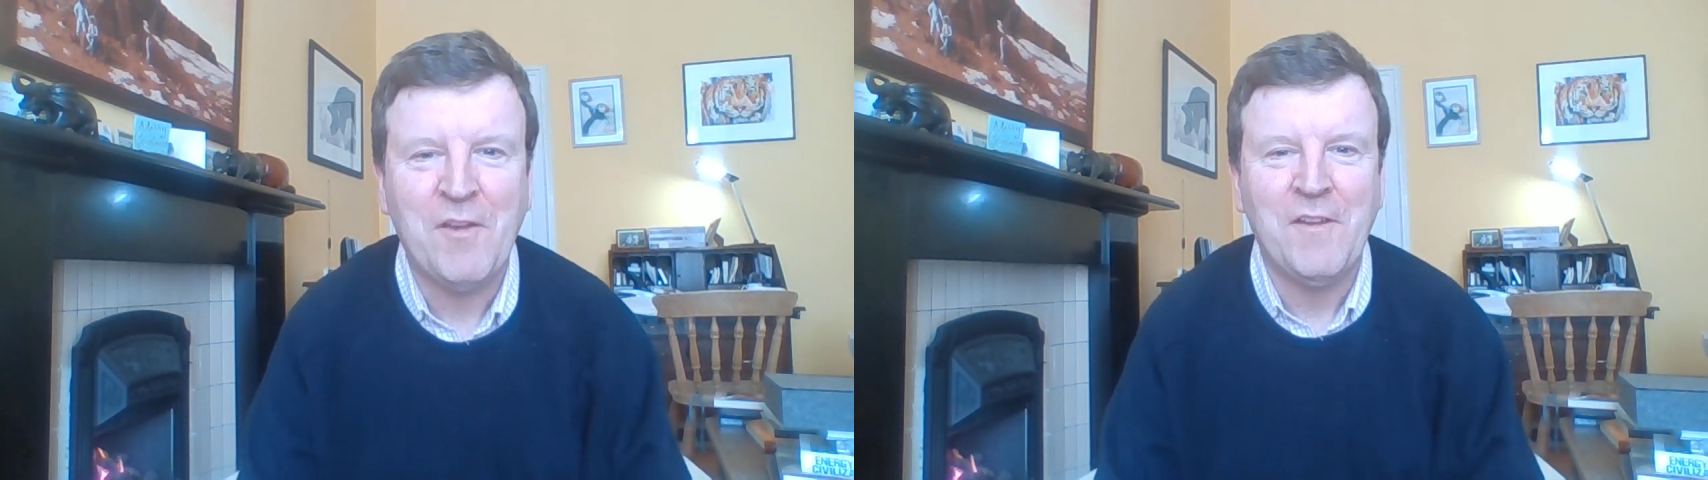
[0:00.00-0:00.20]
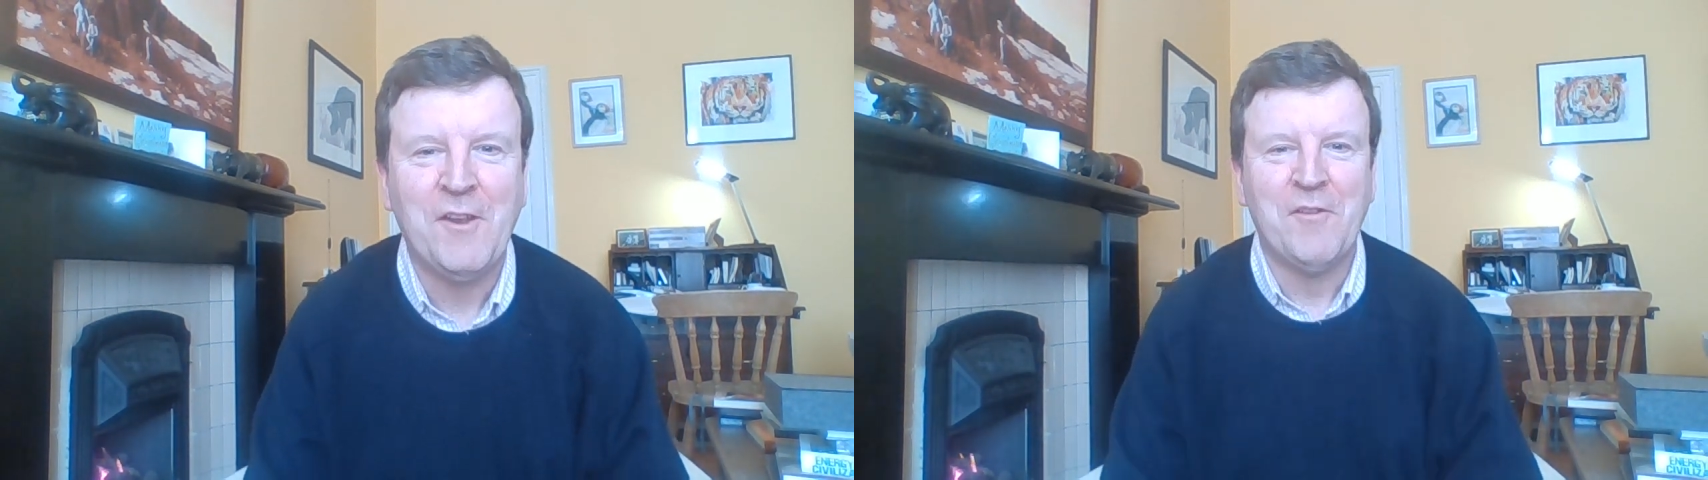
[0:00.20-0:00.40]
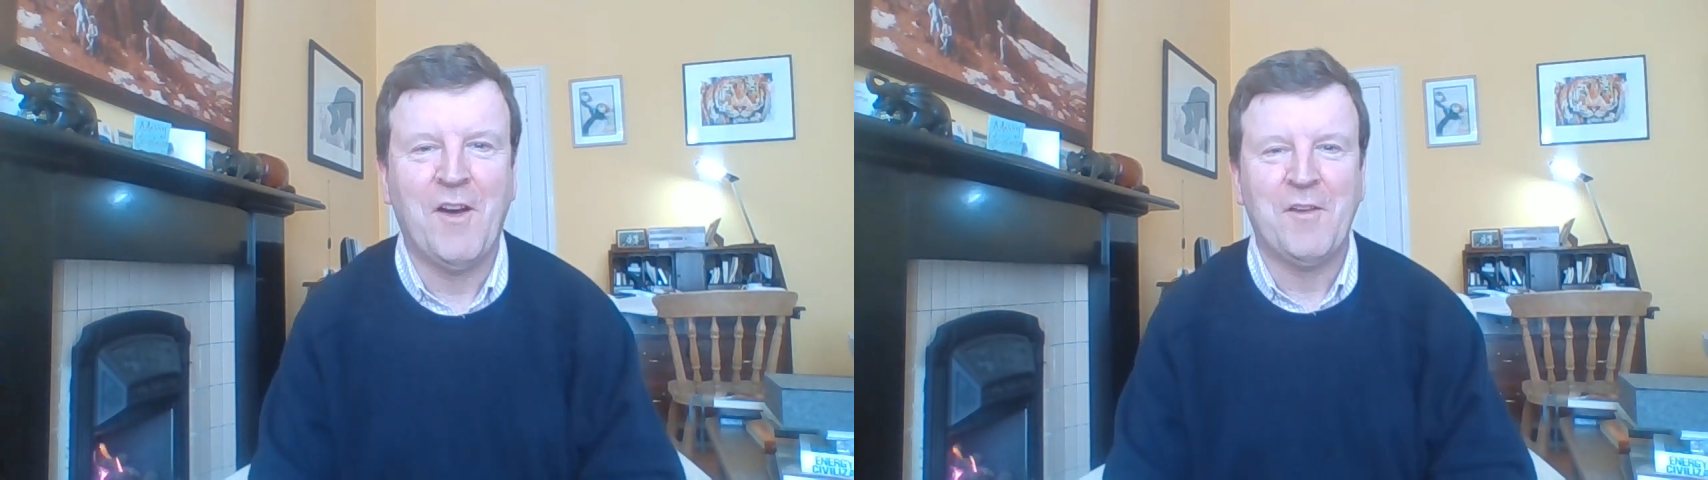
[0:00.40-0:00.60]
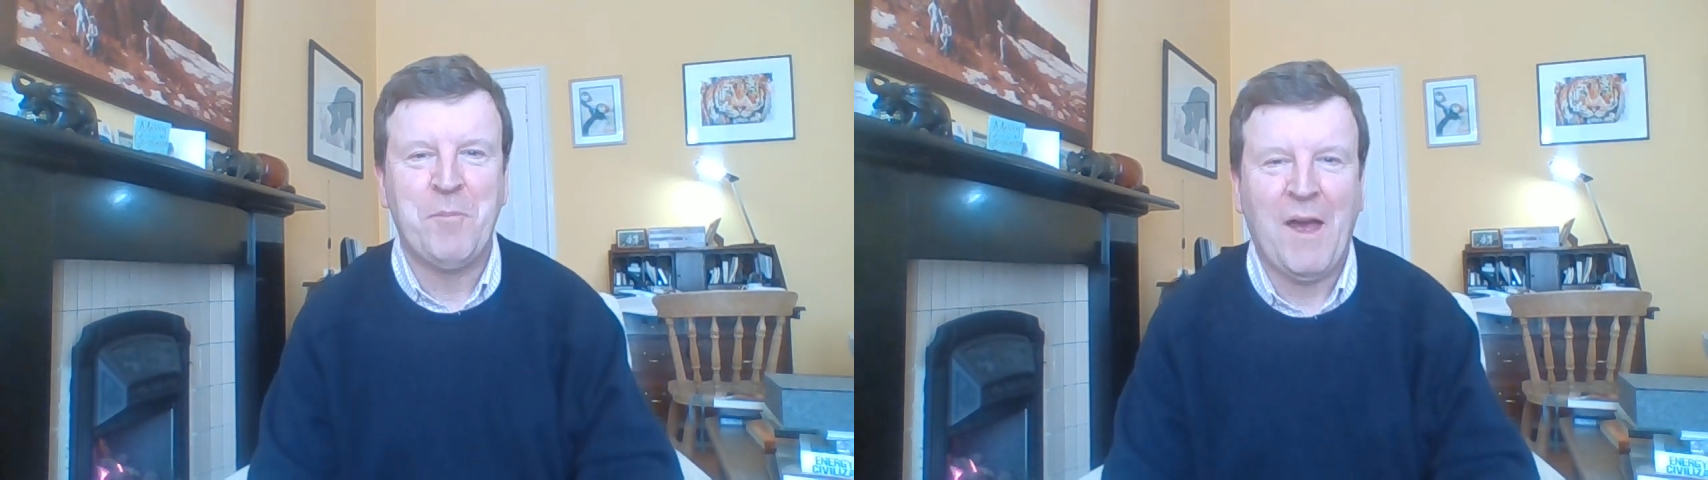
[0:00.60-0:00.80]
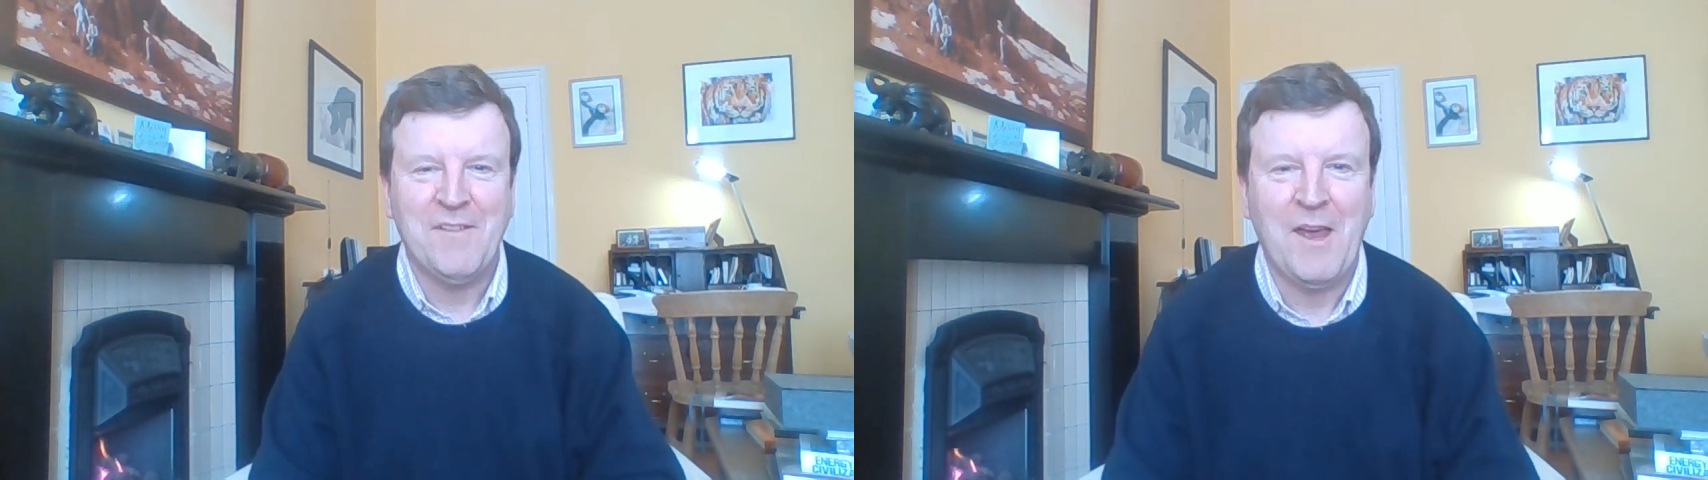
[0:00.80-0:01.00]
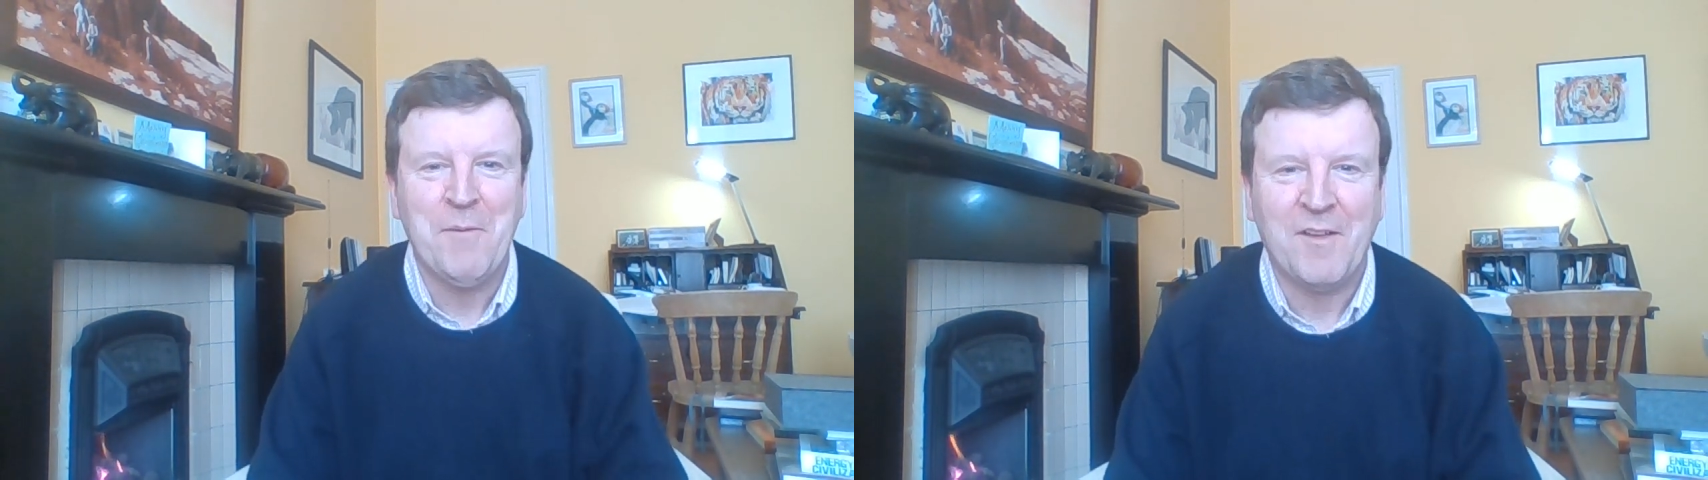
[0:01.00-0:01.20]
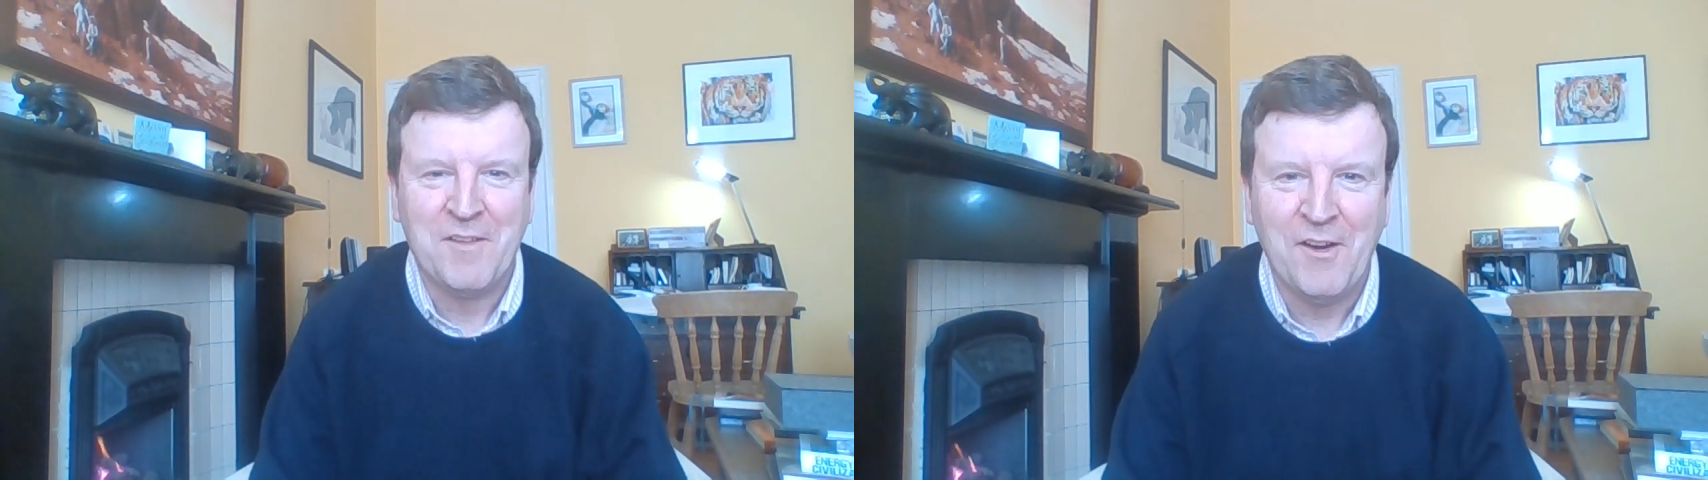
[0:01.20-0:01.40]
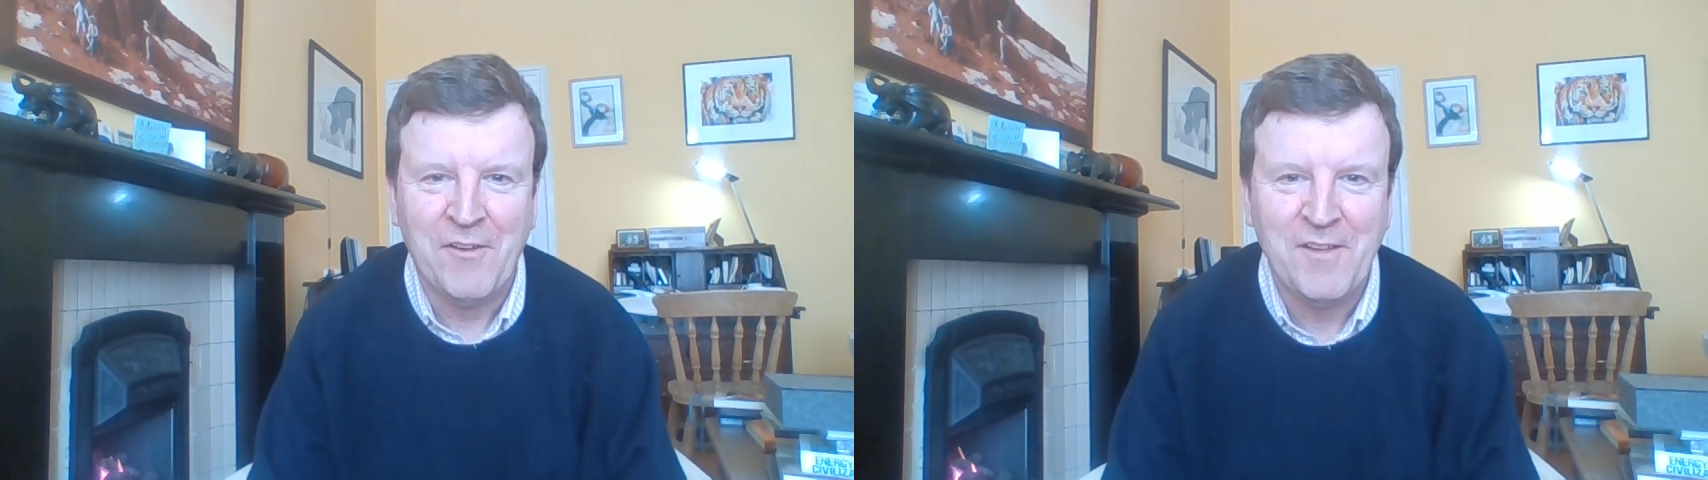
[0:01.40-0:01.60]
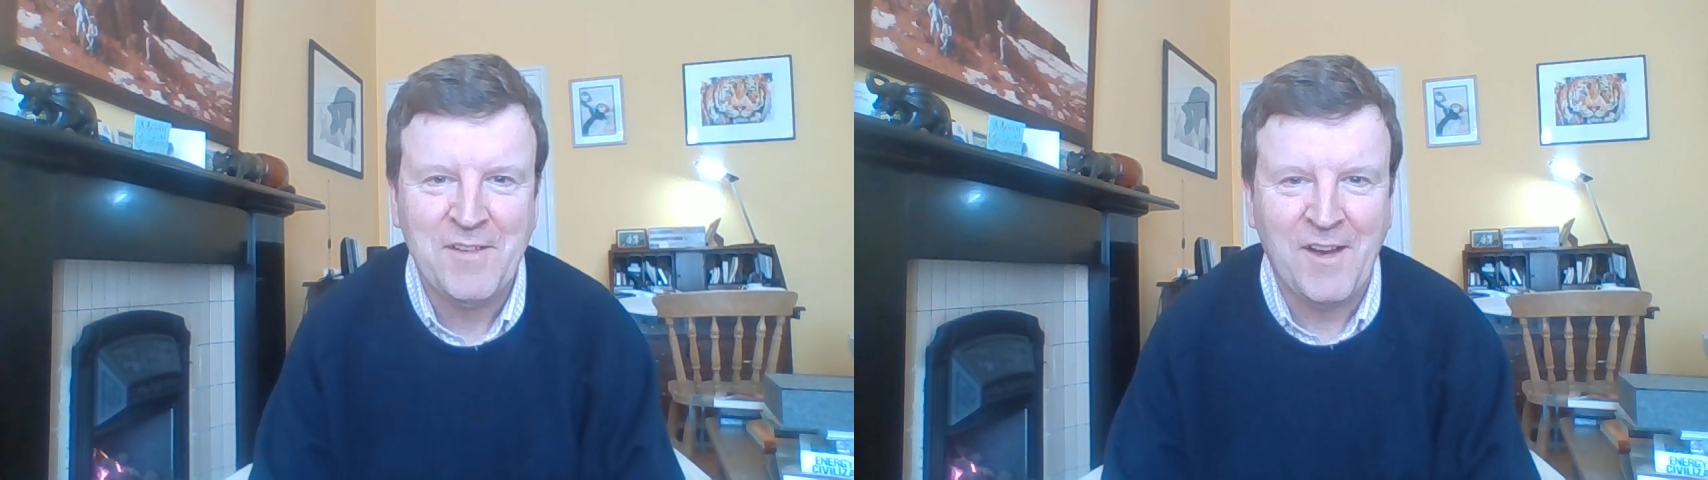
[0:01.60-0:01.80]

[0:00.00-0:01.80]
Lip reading: in the Universe pandemic series,